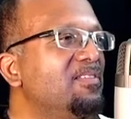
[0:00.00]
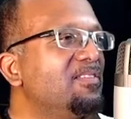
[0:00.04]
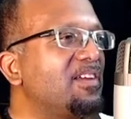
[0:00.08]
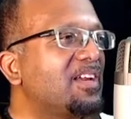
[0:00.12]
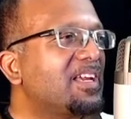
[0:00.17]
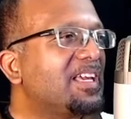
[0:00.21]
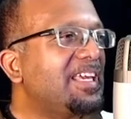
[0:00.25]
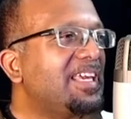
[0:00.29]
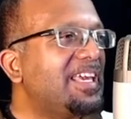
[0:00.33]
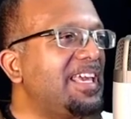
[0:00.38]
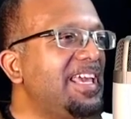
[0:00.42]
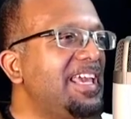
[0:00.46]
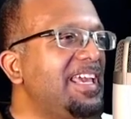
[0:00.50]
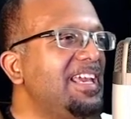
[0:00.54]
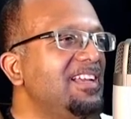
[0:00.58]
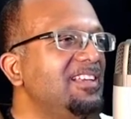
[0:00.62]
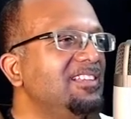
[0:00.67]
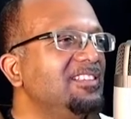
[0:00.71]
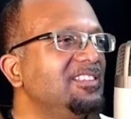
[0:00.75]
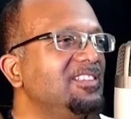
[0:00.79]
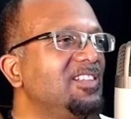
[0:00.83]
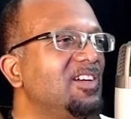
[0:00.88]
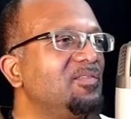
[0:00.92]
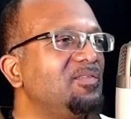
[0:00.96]
The
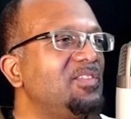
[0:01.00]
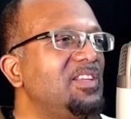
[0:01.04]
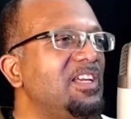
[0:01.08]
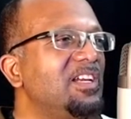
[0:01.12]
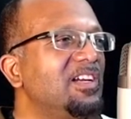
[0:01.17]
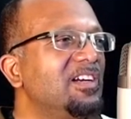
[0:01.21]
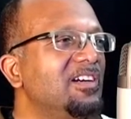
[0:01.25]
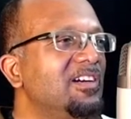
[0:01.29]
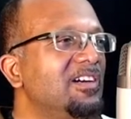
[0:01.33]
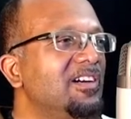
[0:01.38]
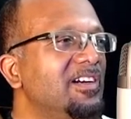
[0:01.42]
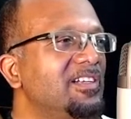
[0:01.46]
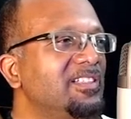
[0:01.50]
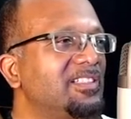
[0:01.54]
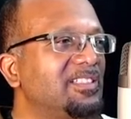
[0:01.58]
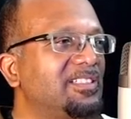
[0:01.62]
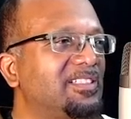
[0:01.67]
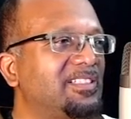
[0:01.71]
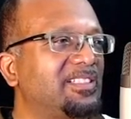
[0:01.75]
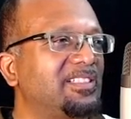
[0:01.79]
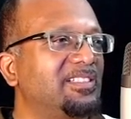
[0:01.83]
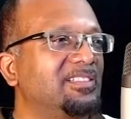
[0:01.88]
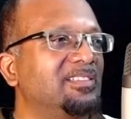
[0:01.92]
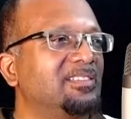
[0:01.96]
kings of the
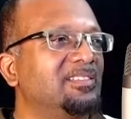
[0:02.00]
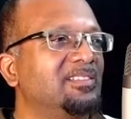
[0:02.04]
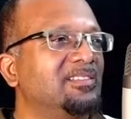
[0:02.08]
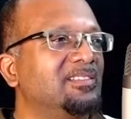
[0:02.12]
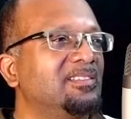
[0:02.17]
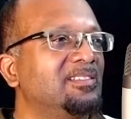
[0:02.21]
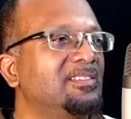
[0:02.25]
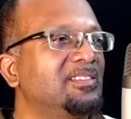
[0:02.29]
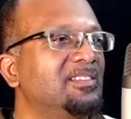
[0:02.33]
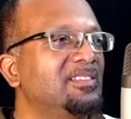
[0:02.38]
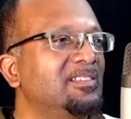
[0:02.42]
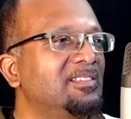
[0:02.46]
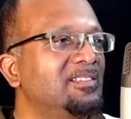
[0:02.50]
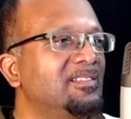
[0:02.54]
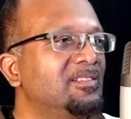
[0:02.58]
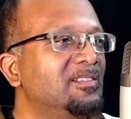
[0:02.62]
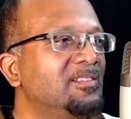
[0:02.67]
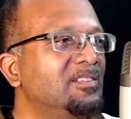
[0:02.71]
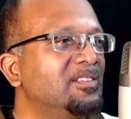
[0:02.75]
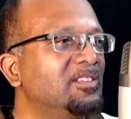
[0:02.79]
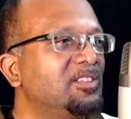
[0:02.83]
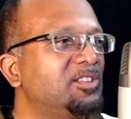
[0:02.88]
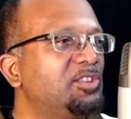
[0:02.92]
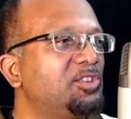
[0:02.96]
earth
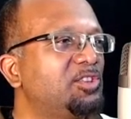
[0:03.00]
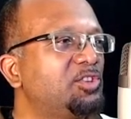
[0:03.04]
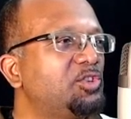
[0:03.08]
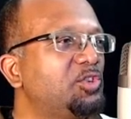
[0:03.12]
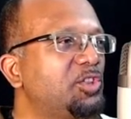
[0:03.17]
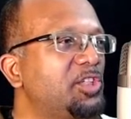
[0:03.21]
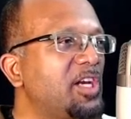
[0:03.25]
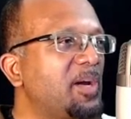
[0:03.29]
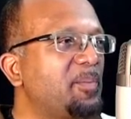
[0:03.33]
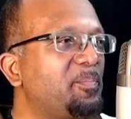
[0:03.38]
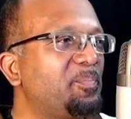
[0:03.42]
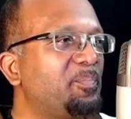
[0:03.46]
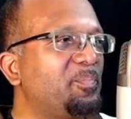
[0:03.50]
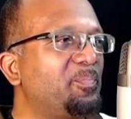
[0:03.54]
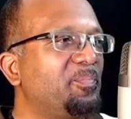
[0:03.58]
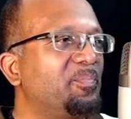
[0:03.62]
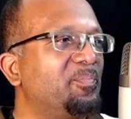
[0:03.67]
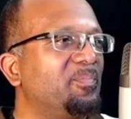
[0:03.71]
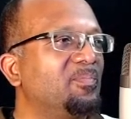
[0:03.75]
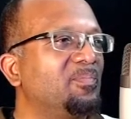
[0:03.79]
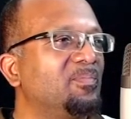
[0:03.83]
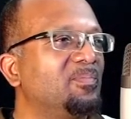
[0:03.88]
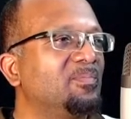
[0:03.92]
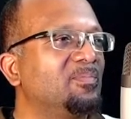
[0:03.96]
stood up.
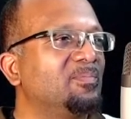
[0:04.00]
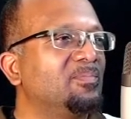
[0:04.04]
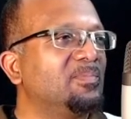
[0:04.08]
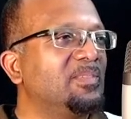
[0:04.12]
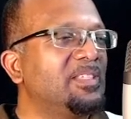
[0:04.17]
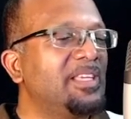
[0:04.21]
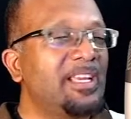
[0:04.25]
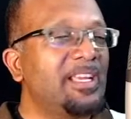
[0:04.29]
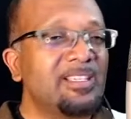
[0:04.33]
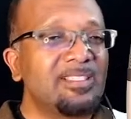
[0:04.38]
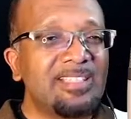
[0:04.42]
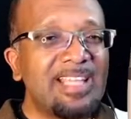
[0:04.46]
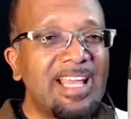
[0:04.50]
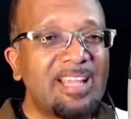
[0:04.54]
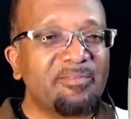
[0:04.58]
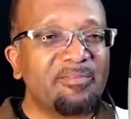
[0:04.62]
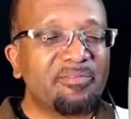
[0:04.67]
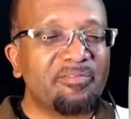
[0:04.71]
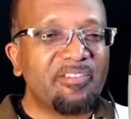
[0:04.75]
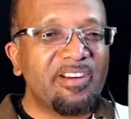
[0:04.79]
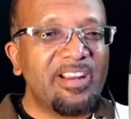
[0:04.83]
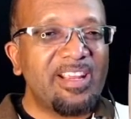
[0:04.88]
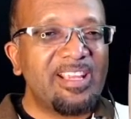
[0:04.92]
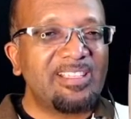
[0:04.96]
Here's
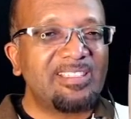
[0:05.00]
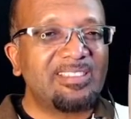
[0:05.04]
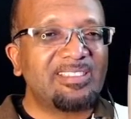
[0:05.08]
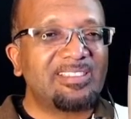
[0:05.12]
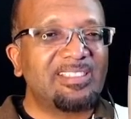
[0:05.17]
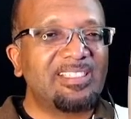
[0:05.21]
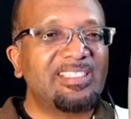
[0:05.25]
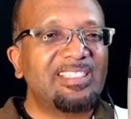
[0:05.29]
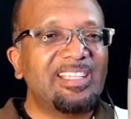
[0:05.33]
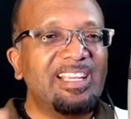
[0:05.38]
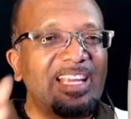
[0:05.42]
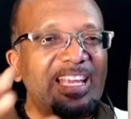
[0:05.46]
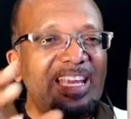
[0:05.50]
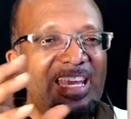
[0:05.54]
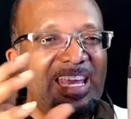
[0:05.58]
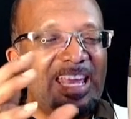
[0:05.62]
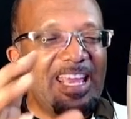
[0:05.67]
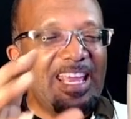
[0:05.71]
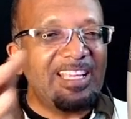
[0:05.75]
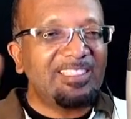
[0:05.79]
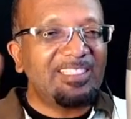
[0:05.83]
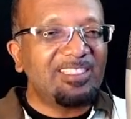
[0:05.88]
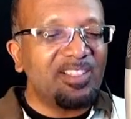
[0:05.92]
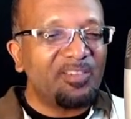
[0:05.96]
that phrase the
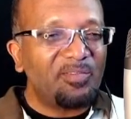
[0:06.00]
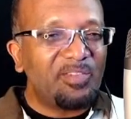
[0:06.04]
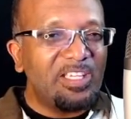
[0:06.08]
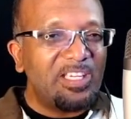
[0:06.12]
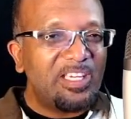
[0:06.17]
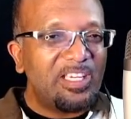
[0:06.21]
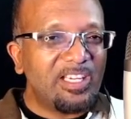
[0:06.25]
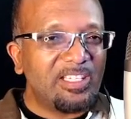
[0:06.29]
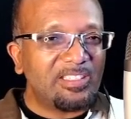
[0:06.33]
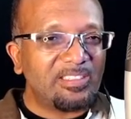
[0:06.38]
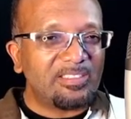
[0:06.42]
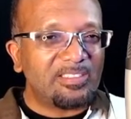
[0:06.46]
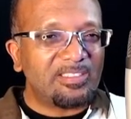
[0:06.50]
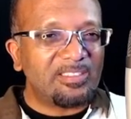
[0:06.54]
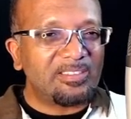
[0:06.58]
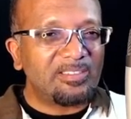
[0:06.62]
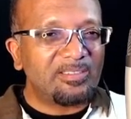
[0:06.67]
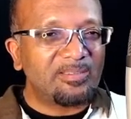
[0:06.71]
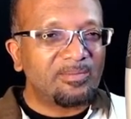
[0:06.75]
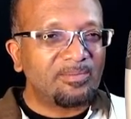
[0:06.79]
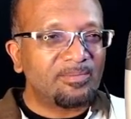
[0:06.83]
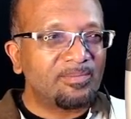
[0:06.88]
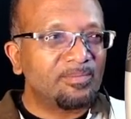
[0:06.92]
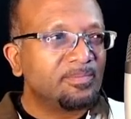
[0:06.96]
kings of the
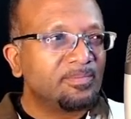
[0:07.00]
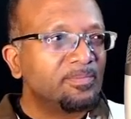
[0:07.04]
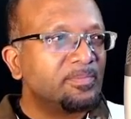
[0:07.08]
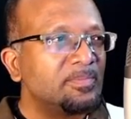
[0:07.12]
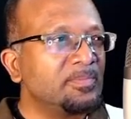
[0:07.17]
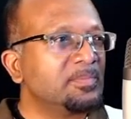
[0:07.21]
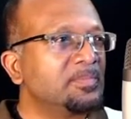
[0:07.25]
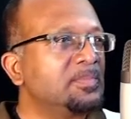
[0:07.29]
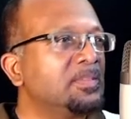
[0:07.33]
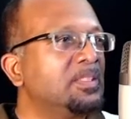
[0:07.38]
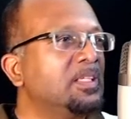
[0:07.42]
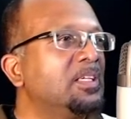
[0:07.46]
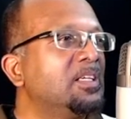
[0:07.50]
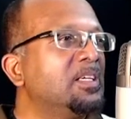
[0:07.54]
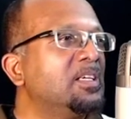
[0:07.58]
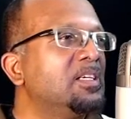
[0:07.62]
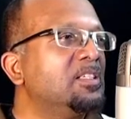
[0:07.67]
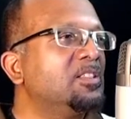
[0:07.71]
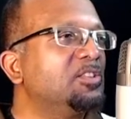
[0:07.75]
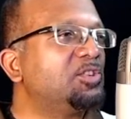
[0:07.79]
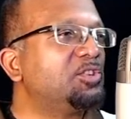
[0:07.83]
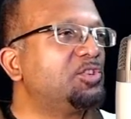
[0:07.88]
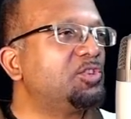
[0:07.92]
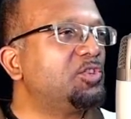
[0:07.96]
earth
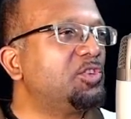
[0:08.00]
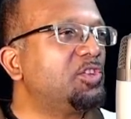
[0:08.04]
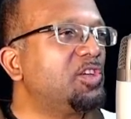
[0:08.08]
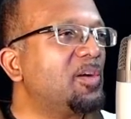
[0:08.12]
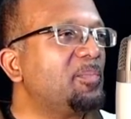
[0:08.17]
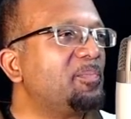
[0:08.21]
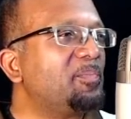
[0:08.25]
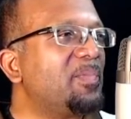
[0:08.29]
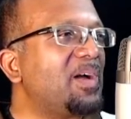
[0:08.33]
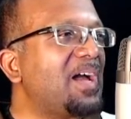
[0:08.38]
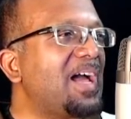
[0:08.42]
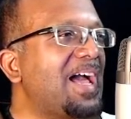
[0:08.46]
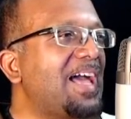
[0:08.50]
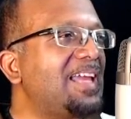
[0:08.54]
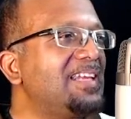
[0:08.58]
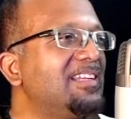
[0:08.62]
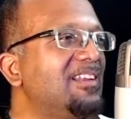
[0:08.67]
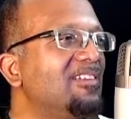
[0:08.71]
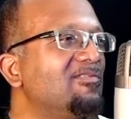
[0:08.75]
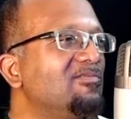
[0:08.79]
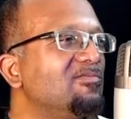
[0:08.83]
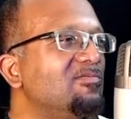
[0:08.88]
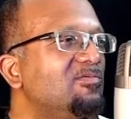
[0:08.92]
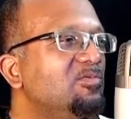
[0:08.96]
stood up,
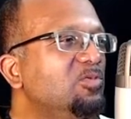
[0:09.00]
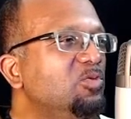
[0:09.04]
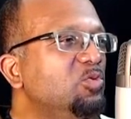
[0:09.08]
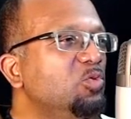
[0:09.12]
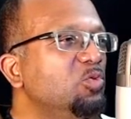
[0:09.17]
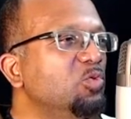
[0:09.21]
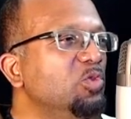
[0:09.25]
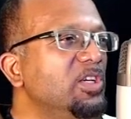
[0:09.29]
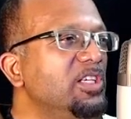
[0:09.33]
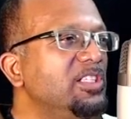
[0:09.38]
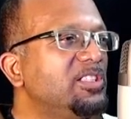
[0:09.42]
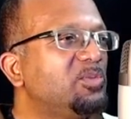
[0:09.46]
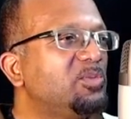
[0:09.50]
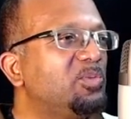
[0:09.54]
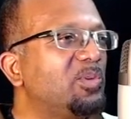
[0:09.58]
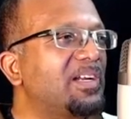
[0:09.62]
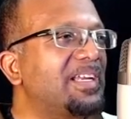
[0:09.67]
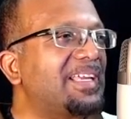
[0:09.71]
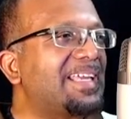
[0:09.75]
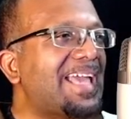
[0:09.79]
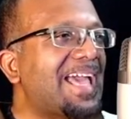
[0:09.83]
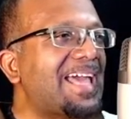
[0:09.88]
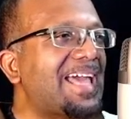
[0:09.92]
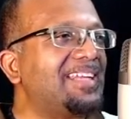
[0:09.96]
and the rulers were
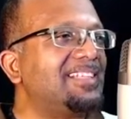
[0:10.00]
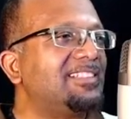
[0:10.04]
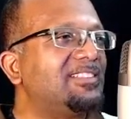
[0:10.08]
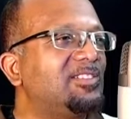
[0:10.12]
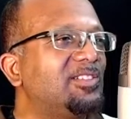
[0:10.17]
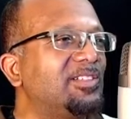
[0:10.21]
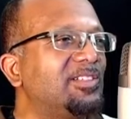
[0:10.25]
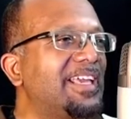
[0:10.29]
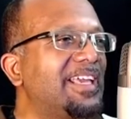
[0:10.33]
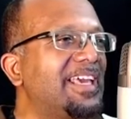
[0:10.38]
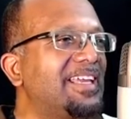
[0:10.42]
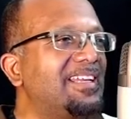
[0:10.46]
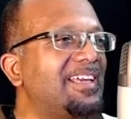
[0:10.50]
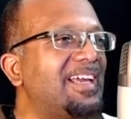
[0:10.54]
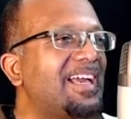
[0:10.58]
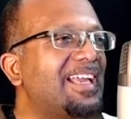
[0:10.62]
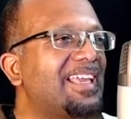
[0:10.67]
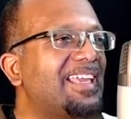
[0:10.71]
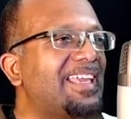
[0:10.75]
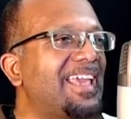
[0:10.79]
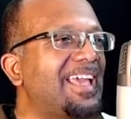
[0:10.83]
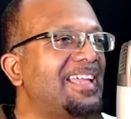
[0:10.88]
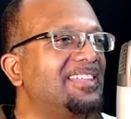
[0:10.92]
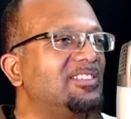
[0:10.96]
gathered together
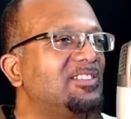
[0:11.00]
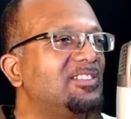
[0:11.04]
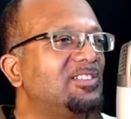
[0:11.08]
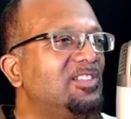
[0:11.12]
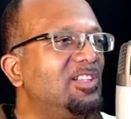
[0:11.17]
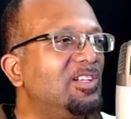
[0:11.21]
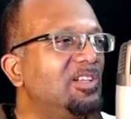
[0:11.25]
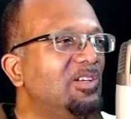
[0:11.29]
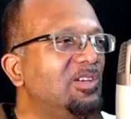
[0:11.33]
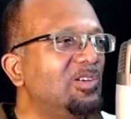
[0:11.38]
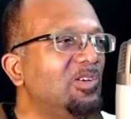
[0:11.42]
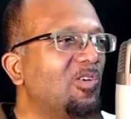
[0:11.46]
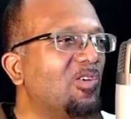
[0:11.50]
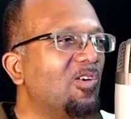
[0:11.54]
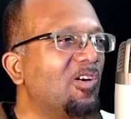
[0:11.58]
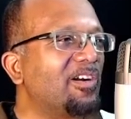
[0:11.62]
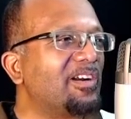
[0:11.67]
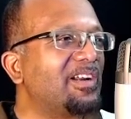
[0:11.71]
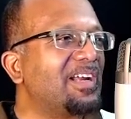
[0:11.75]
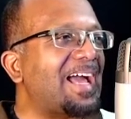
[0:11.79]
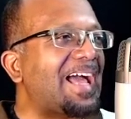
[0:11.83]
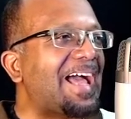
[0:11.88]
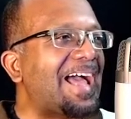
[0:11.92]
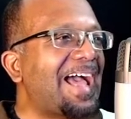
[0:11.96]
against the
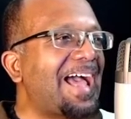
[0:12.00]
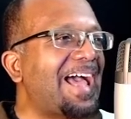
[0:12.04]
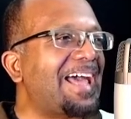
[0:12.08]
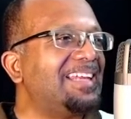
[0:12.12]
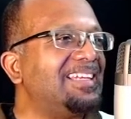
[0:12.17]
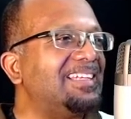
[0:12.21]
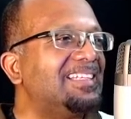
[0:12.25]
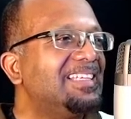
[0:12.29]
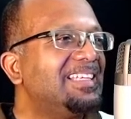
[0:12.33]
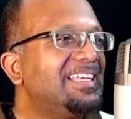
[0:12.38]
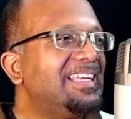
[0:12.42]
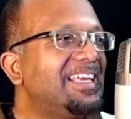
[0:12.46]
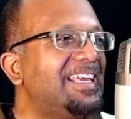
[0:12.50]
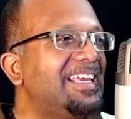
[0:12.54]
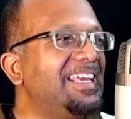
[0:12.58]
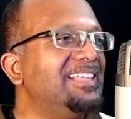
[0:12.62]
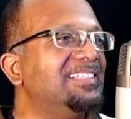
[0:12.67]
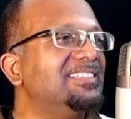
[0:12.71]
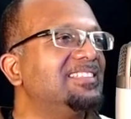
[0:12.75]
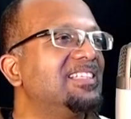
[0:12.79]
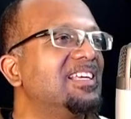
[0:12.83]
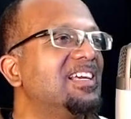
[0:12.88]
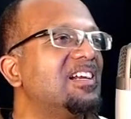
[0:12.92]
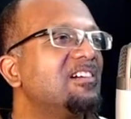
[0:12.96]
Lord and
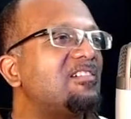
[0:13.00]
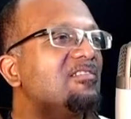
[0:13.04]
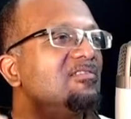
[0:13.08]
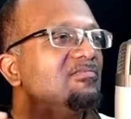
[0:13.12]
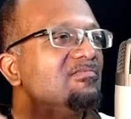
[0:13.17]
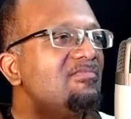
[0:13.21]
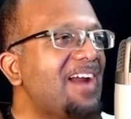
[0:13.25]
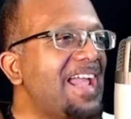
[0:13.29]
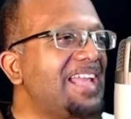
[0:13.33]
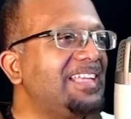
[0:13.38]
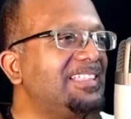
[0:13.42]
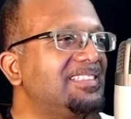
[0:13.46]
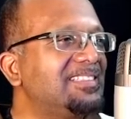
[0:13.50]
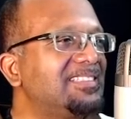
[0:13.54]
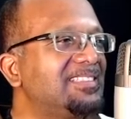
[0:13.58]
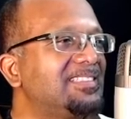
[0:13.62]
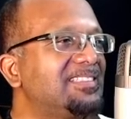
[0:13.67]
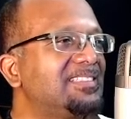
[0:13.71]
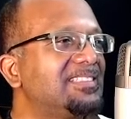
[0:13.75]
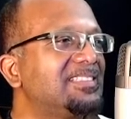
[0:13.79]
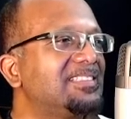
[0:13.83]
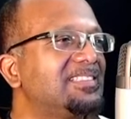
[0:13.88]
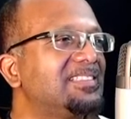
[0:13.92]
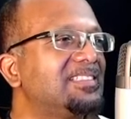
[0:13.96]
his
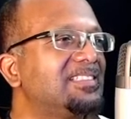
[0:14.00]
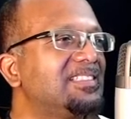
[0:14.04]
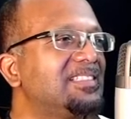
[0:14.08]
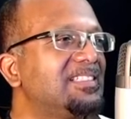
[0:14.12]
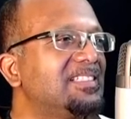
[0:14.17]
Christ